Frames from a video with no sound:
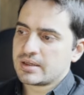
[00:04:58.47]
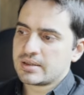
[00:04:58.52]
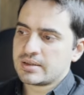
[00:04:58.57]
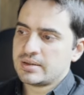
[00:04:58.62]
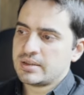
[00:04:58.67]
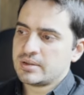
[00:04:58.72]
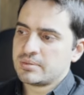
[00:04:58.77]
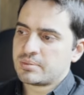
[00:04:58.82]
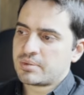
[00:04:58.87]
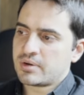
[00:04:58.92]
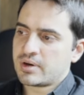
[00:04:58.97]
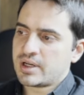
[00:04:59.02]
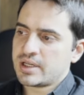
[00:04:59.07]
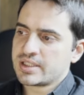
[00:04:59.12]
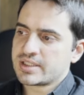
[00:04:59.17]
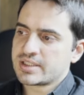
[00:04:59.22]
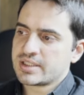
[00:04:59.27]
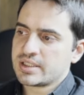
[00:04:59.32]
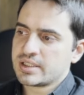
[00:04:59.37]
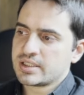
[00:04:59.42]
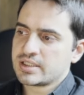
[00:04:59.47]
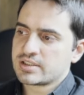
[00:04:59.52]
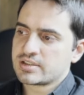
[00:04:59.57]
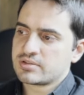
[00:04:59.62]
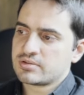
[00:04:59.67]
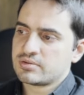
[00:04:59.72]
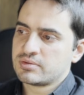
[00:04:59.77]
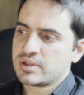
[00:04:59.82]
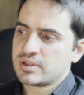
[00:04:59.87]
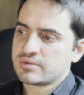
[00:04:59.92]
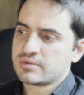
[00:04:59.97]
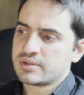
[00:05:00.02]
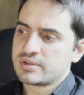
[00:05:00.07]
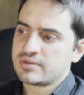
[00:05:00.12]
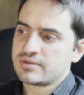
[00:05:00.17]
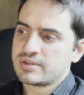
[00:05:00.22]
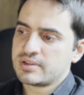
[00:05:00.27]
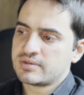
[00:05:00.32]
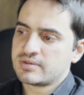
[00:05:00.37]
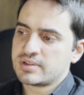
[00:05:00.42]
The pricing is
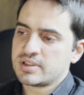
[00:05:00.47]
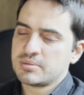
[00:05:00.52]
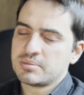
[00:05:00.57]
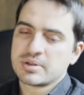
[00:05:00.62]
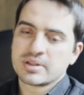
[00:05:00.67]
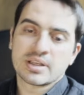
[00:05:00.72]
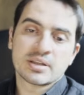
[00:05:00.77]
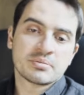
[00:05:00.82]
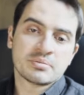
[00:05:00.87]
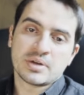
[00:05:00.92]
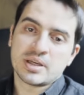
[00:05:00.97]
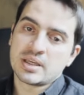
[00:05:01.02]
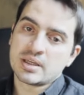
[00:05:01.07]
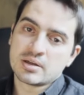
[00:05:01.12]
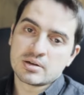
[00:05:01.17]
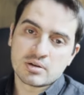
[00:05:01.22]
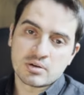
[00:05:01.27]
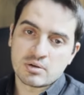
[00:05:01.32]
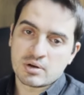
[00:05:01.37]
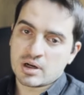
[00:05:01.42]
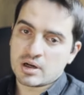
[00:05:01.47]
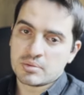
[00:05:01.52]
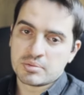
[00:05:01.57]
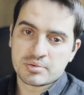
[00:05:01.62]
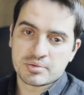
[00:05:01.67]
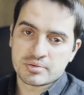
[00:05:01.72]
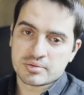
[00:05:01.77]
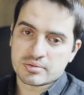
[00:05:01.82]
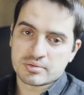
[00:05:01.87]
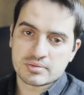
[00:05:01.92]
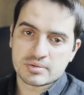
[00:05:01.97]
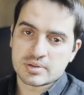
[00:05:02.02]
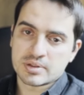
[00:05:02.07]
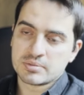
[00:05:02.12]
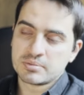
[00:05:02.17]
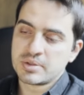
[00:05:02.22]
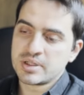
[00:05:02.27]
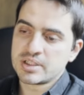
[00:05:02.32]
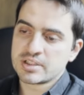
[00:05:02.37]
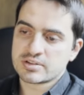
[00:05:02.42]
250, but it may go up
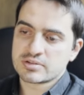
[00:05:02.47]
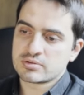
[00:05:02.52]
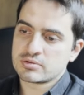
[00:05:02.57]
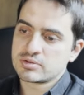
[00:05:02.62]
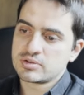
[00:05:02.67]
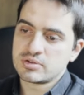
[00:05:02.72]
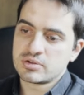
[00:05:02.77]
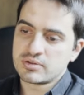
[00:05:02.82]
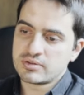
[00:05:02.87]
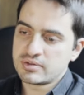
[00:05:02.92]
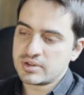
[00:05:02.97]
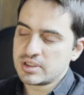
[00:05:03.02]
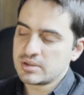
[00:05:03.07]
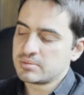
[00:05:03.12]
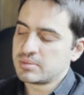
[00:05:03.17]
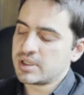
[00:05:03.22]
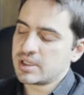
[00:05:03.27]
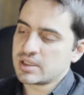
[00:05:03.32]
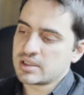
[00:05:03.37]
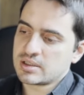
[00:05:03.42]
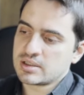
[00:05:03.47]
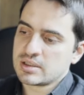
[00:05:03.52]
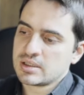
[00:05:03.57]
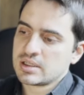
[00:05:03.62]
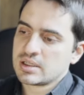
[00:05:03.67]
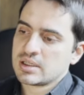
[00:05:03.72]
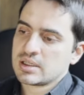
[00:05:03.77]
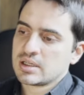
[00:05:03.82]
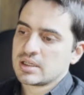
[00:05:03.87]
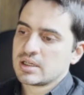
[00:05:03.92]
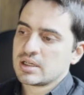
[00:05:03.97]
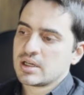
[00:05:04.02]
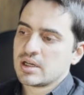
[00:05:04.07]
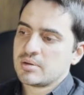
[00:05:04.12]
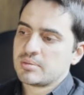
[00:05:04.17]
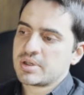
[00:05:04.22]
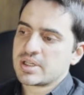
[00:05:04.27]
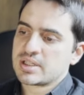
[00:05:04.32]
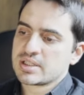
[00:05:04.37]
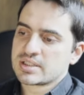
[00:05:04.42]
based on your feedback,
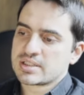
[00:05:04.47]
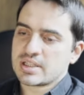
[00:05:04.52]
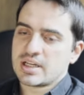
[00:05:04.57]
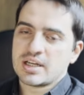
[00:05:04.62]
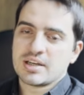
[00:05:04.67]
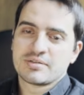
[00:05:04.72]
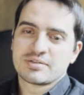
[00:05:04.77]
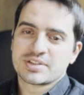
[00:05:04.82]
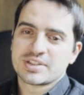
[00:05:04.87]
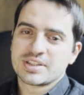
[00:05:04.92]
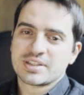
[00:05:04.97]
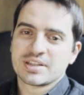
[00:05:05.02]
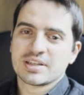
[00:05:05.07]
because I've seen